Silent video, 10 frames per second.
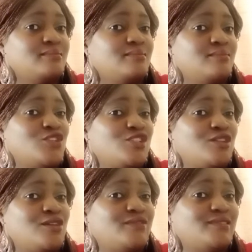Much
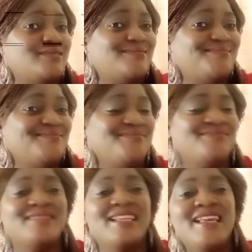love.
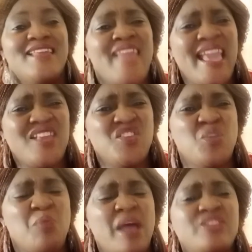Thank you
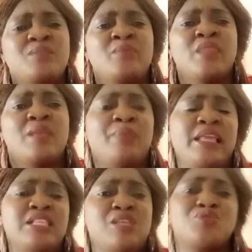so much.
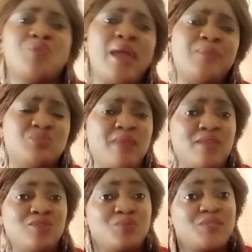Please subscribe to my
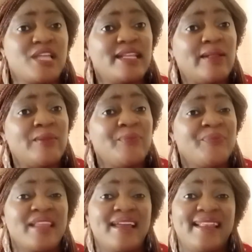YouTube channel.
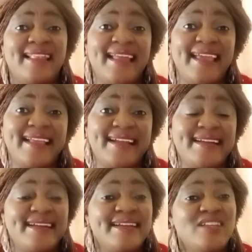Like,
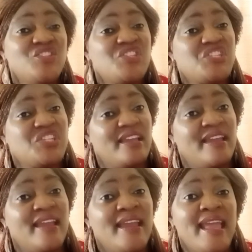
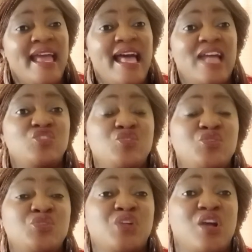share, and
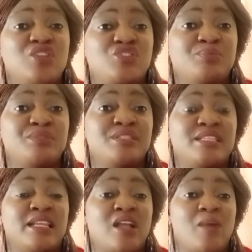do contribute
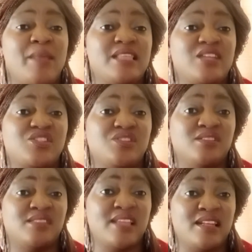in the comment section
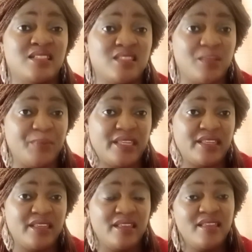concerning this topic.
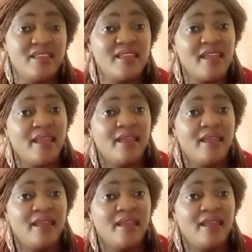Yeah.